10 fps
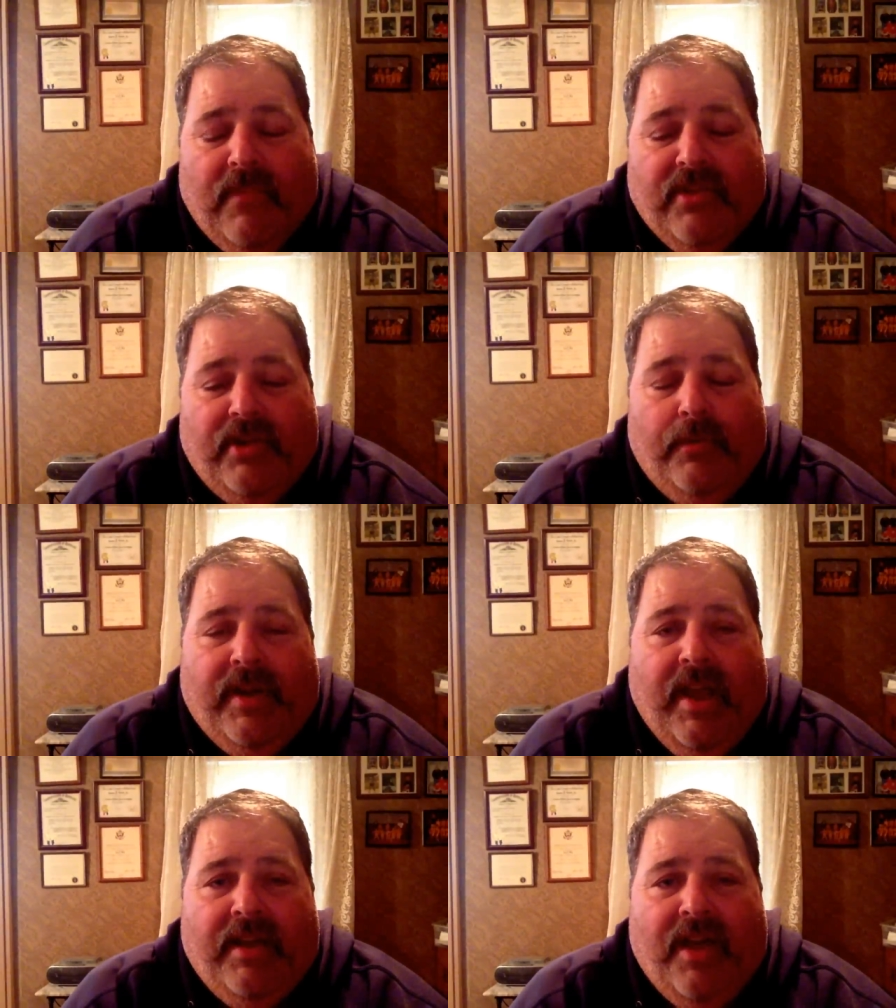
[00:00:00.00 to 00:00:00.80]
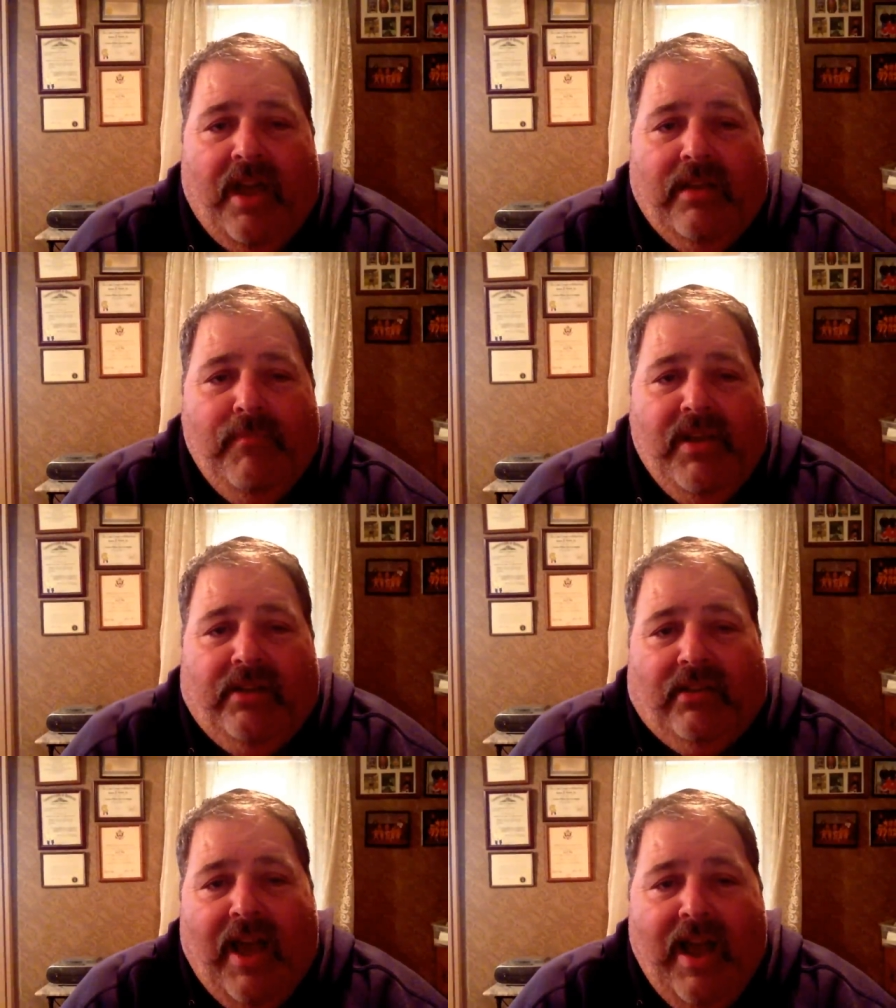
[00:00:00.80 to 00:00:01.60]
So we got
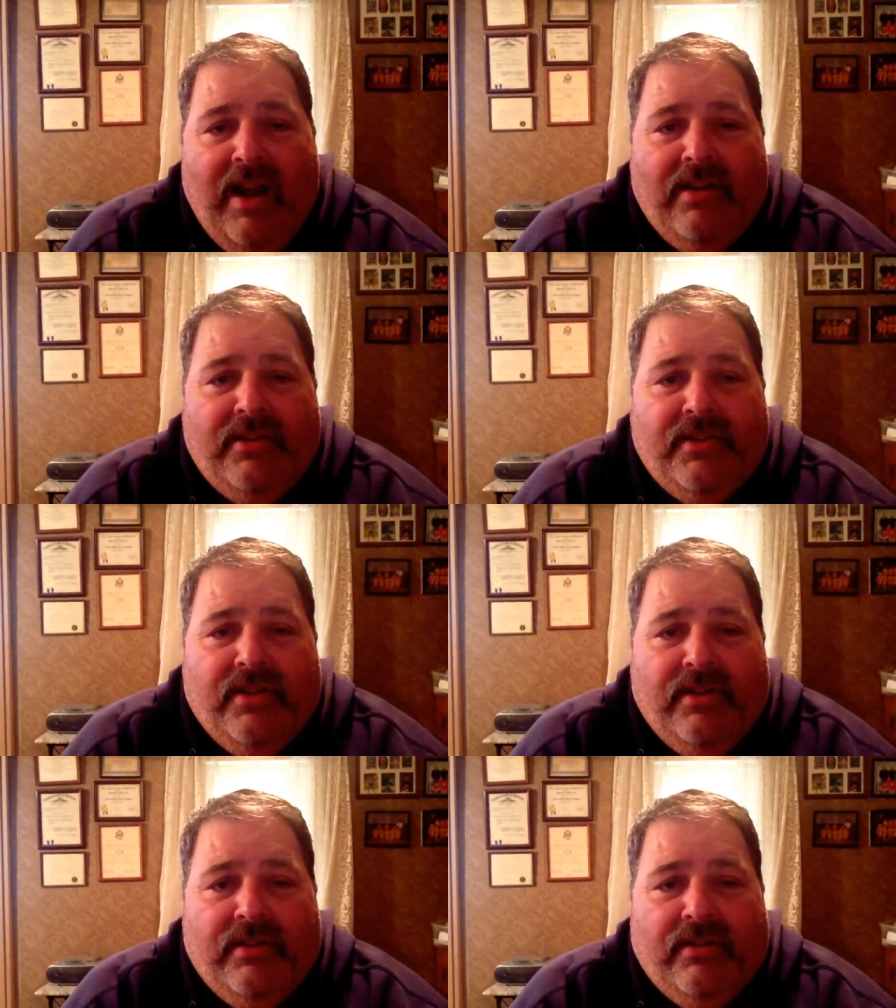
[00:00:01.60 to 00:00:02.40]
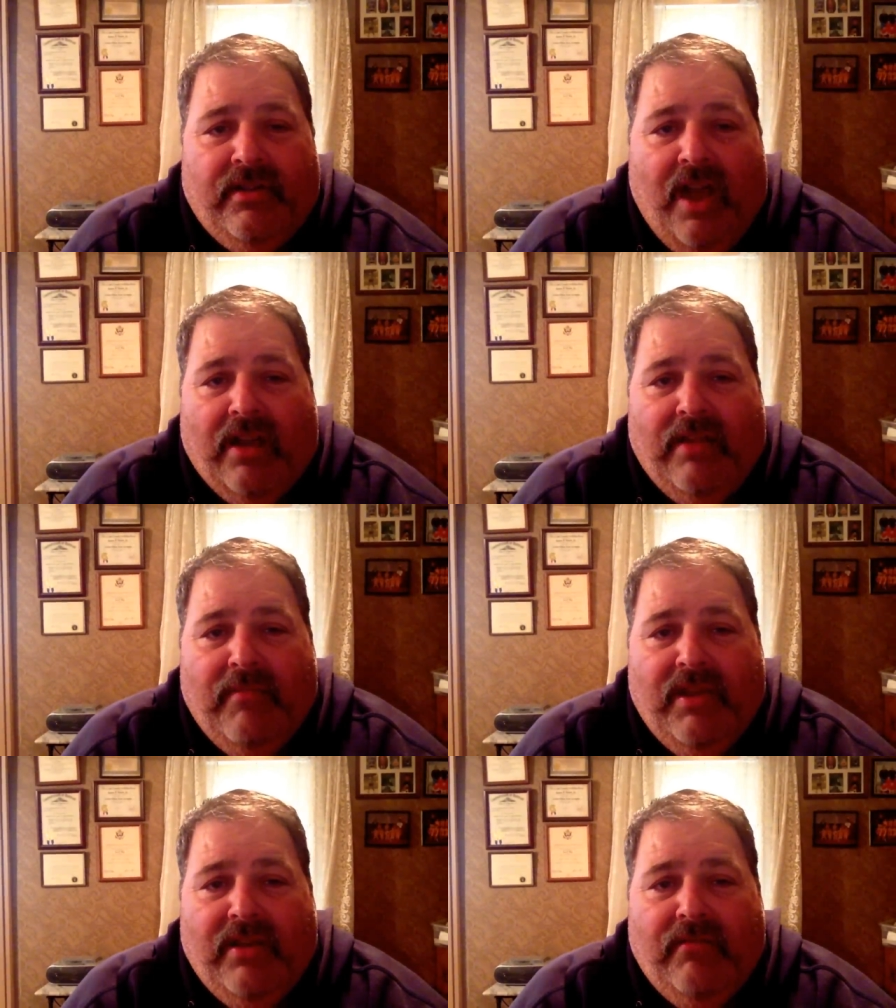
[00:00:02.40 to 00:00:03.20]
documented liars,
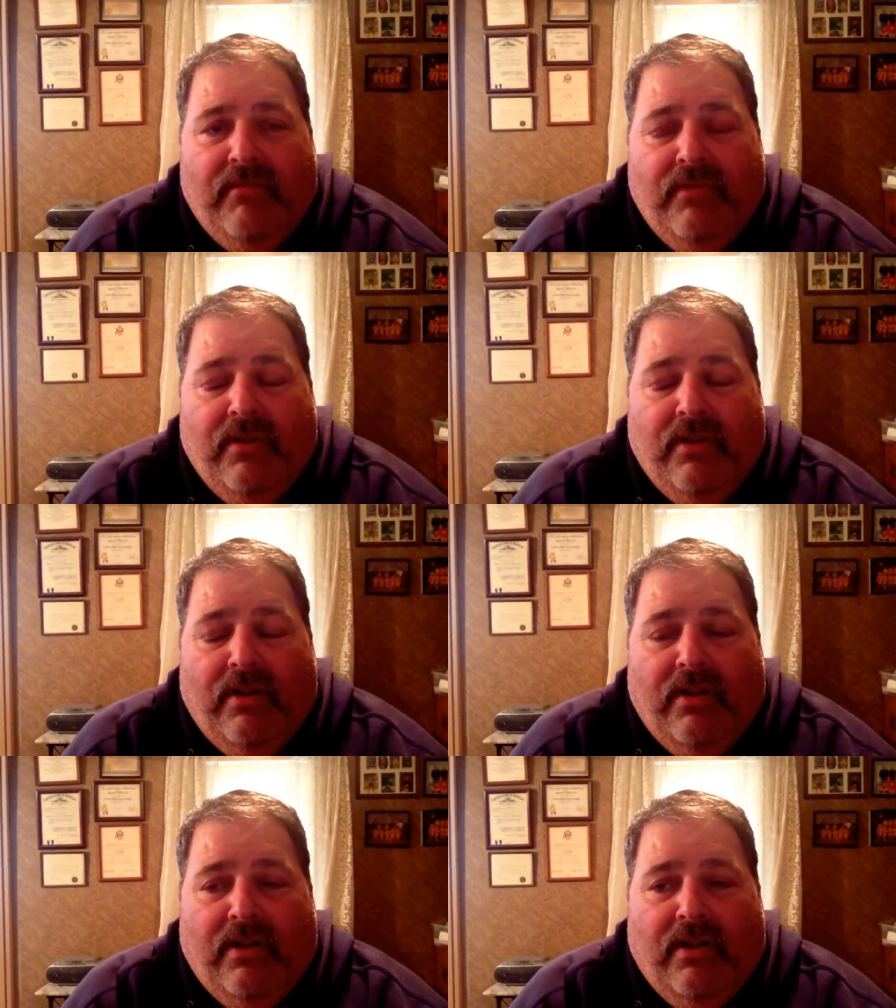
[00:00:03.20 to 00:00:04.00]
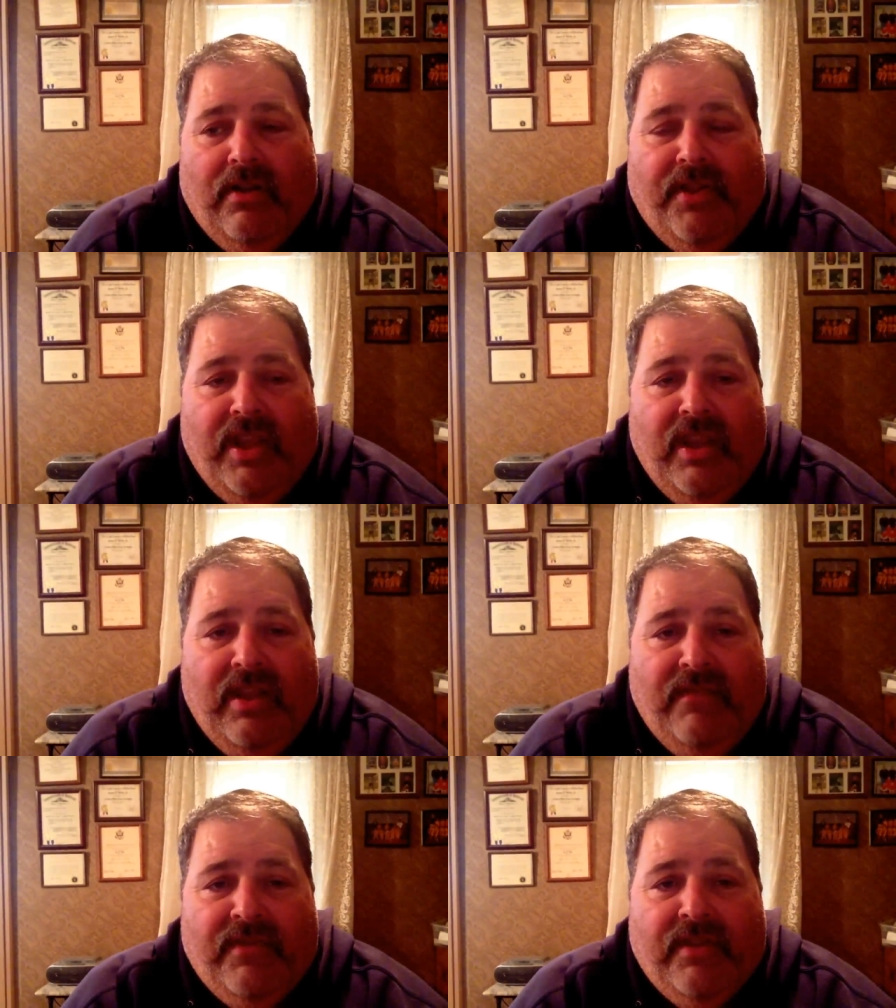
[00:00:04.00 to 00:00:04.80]
documented
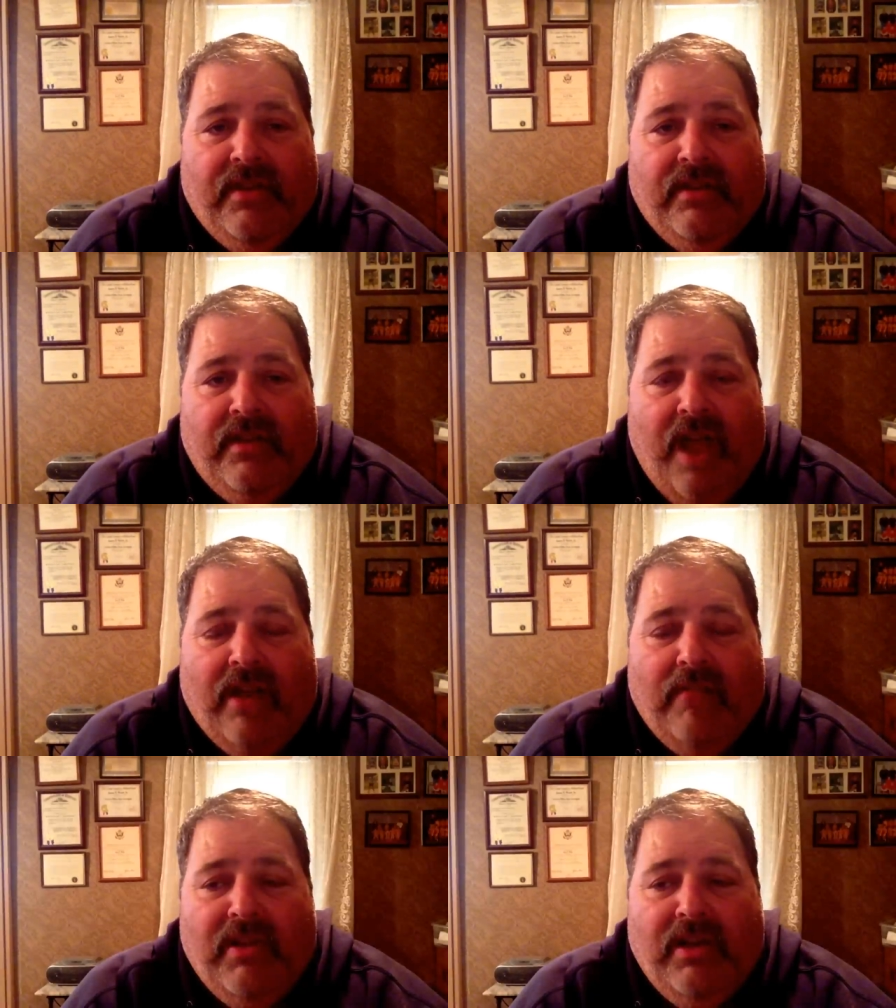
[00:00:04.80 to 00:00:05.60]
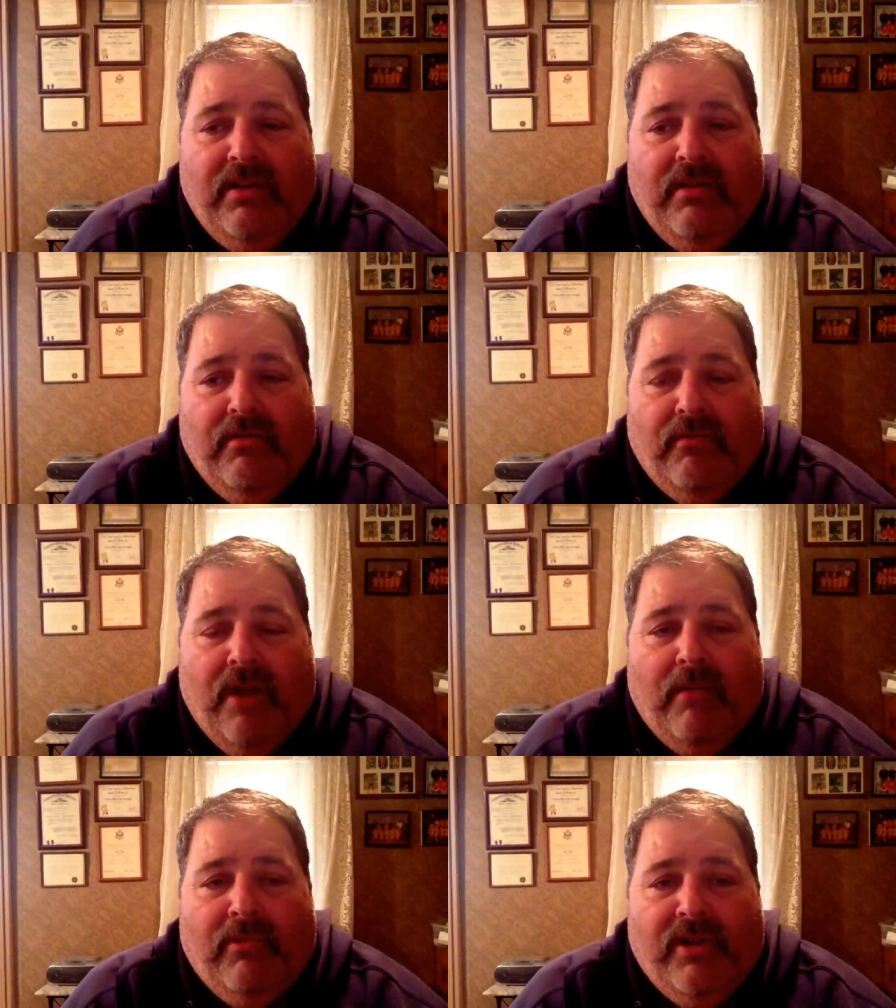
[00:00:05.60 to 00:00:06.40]
thieves, documented
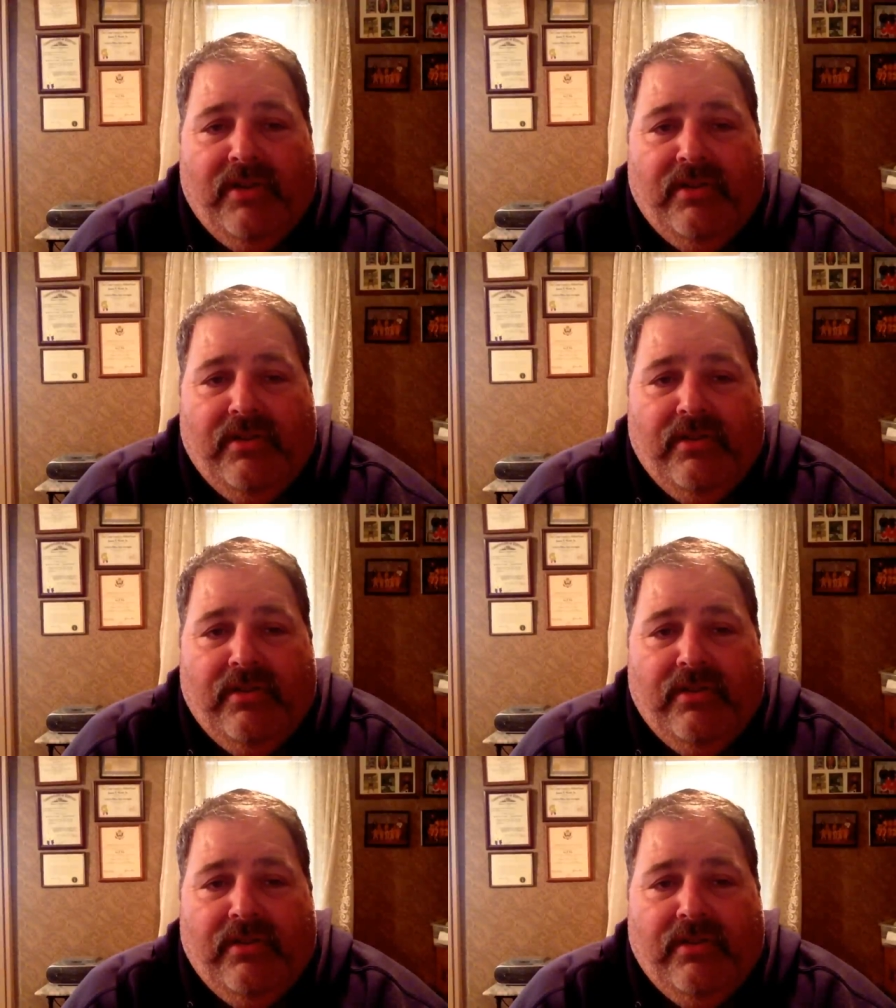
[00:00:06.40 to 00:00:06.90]
robberies.